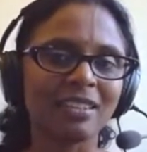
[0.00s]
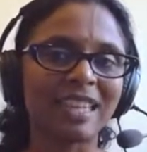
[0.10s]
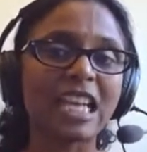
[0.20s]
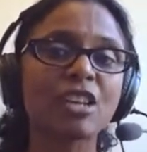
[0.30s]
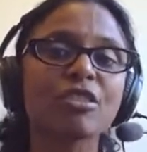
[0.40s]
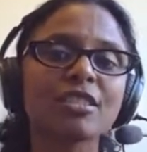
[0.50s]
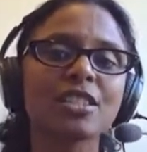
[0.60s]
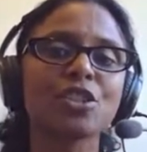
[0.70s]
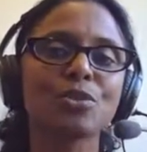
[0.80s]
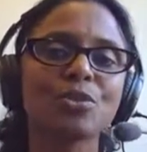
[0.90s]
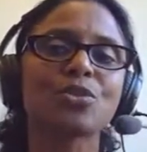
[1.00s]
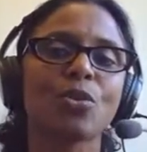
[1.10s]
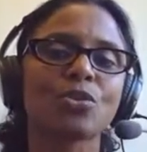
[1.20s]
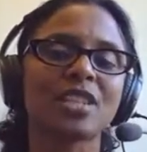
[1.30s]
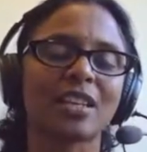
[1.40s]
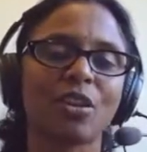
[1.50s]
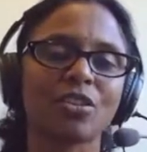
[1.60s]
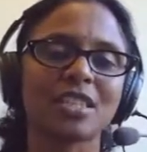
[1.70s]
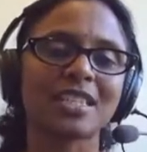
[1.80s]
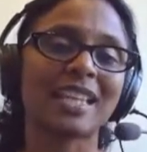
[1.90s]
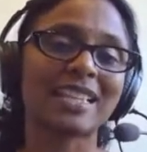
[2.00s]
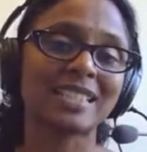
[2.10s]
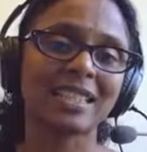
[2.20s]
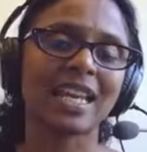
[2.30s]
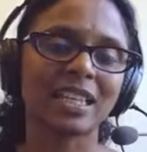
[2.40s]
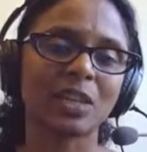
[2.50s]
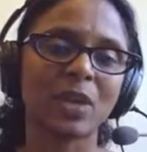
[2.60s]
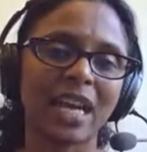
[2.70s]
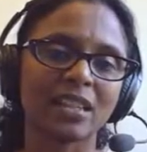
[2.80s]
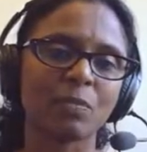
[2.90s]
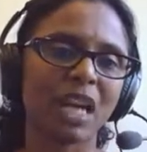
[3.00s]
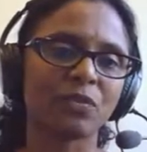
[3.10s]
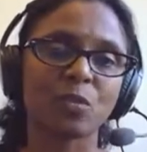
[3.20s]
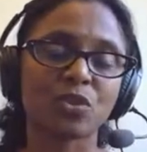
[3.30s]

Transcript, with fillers: they couldn't use those technologies against the data that we had in the platform.